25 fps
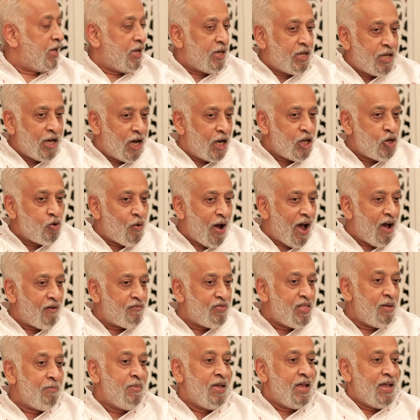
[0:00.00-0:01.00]
Here you
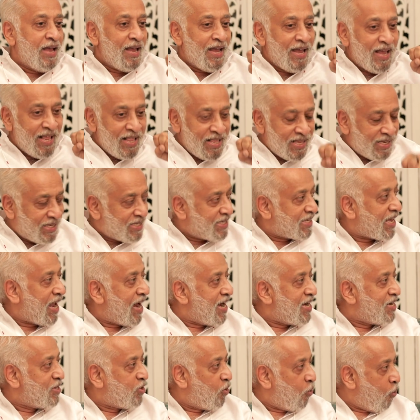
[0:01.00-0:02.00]
have them
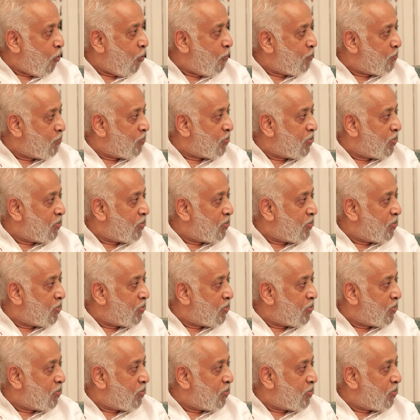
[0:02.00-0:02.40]
inside the home,